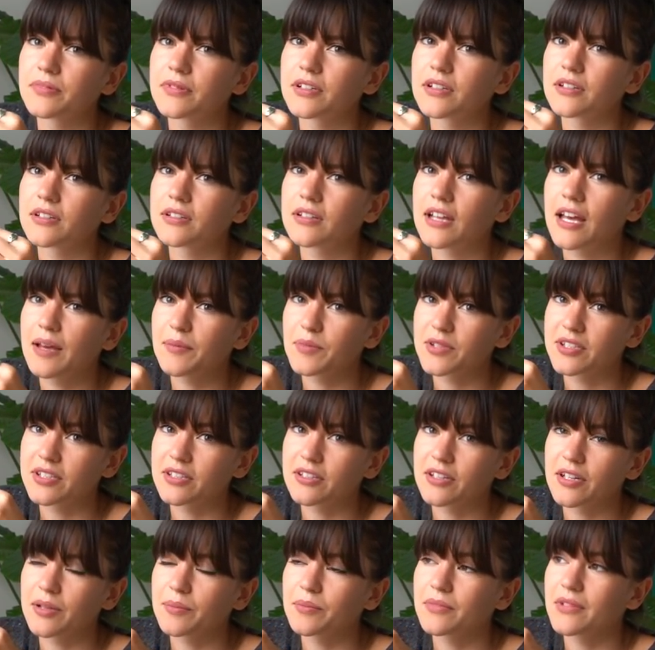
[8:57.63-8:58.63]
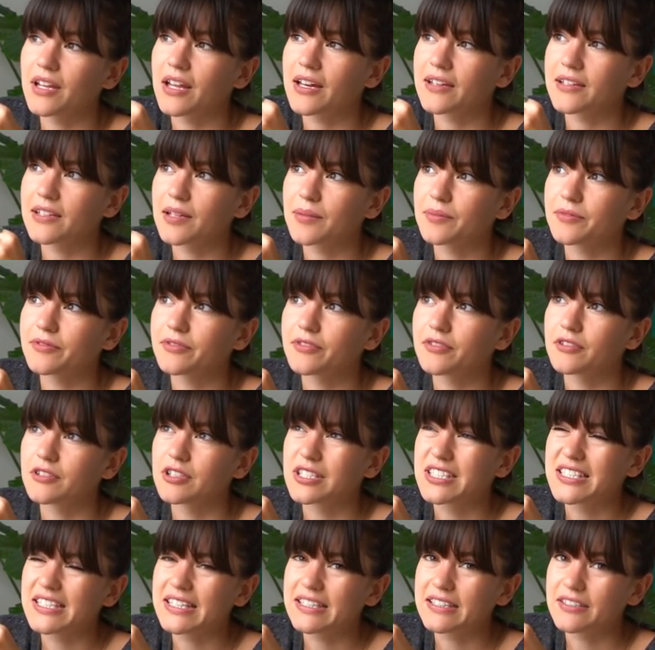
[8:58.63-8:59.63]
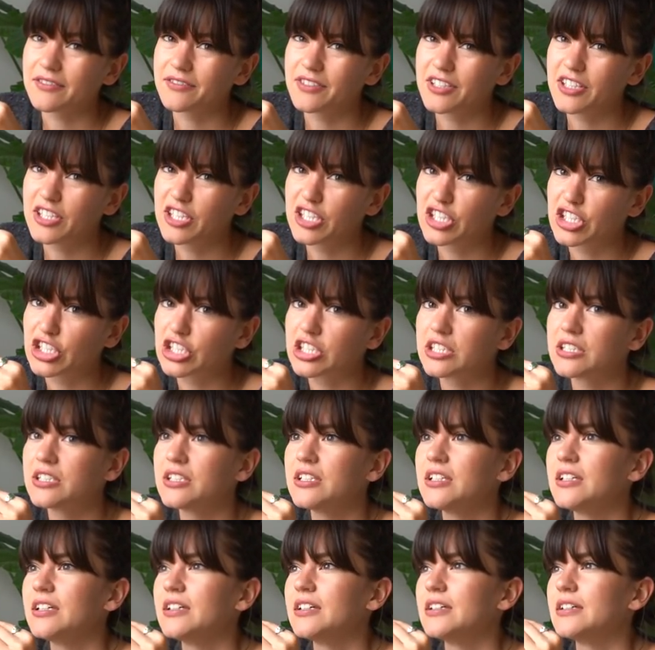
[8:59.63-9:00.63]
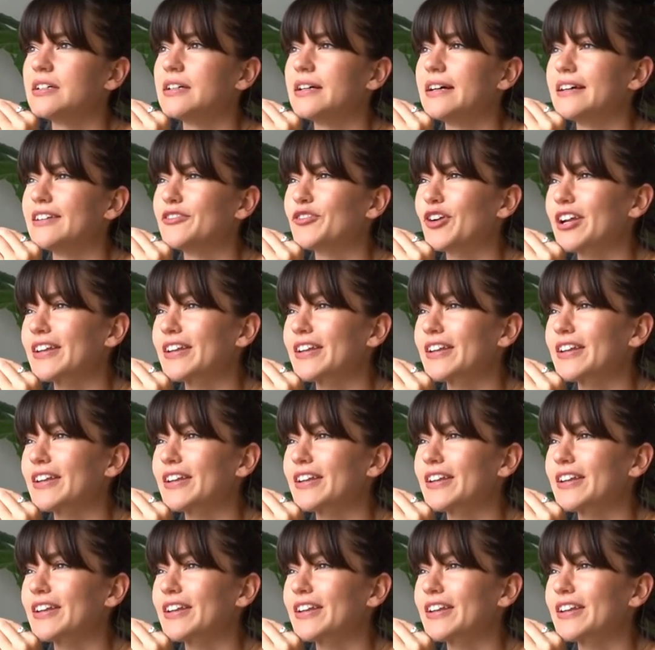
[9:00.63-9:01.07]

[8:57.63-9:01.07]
in Amsterdam lined up for the end of the year, and